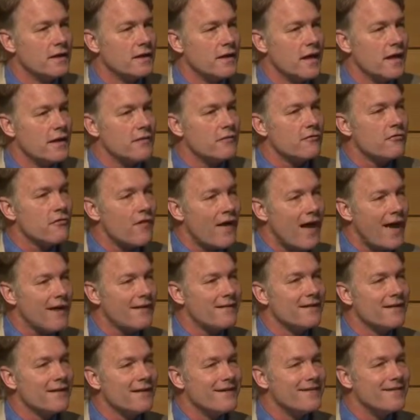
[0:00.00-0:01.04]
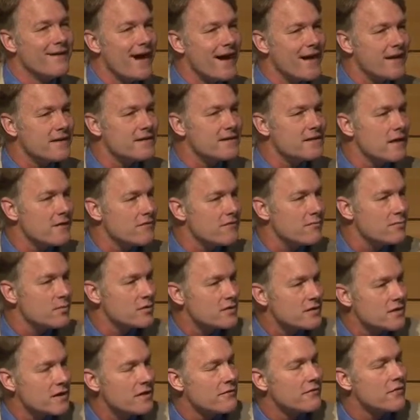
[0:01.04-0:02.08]
And in fact,
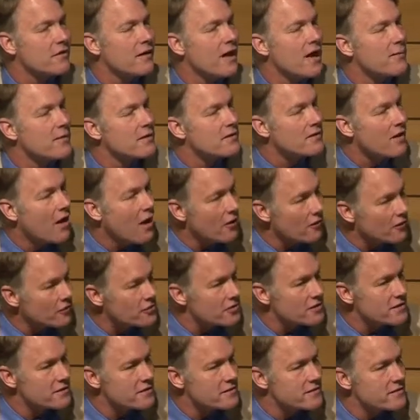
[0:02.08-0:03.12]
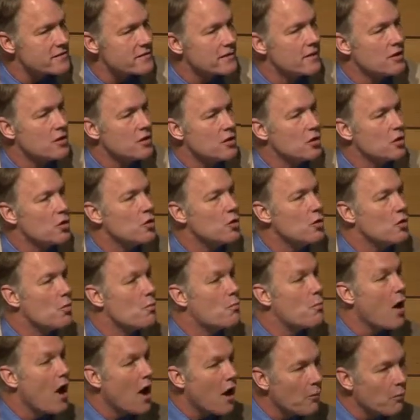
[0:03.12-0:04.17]
97% of climatologists who
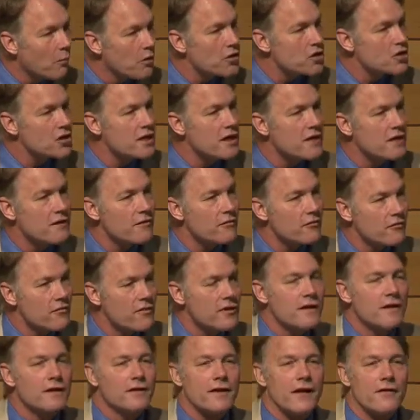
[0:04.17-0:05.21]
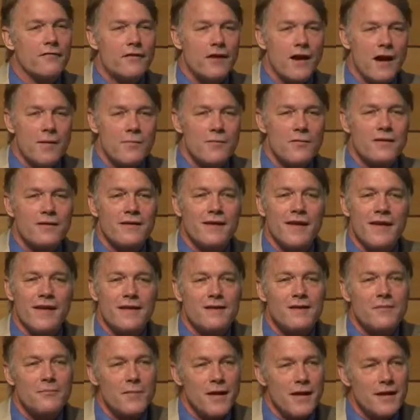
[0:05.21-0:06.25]
publish in the field have come to the
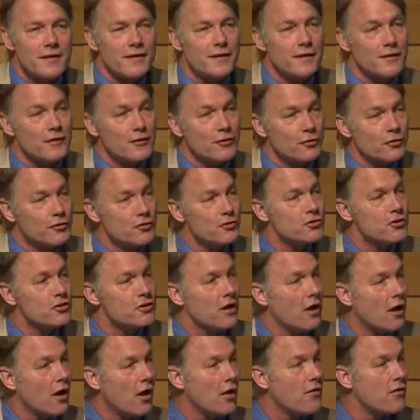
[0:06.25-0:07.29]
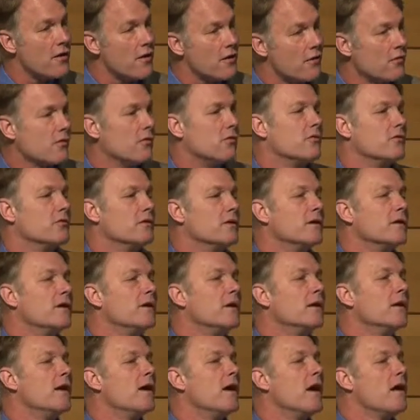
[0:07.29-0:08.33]
independent conclusion on their own
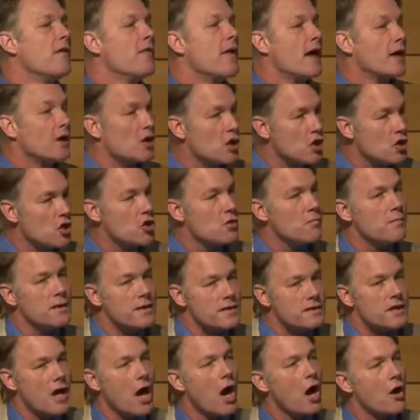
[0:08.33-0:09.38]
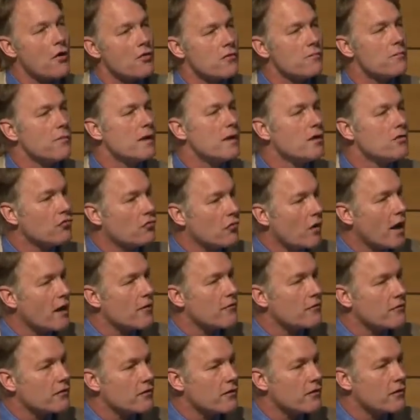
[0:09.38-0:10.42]
that humans are the main
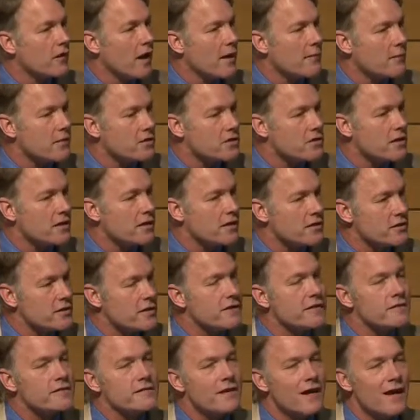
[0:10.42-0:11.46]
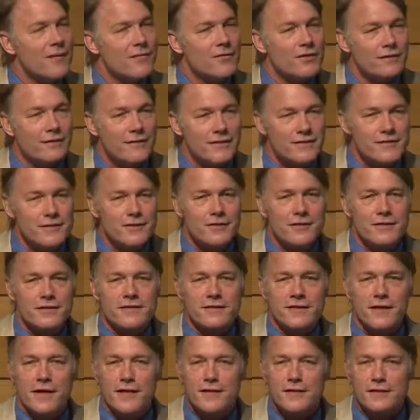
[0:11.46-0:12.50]
driver of climate change. It is time to listen to the
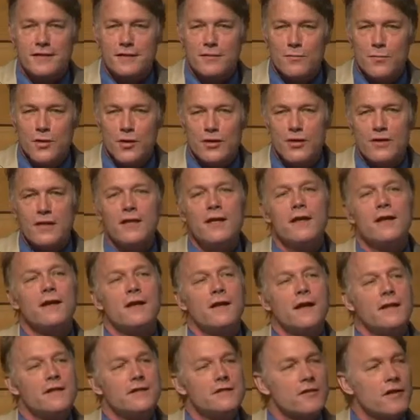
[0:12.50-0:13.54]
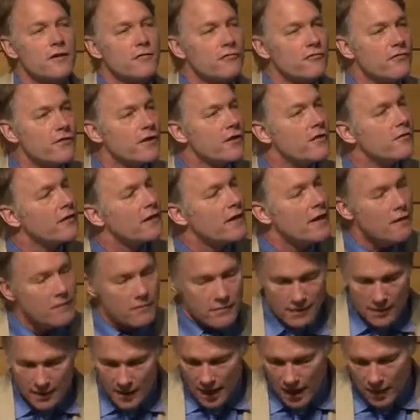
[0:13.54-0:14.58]
science community and start figuring out
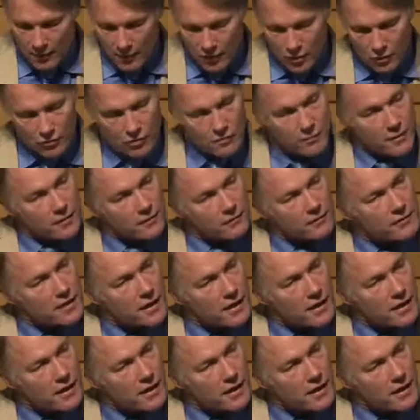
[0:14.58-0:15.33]
how we go about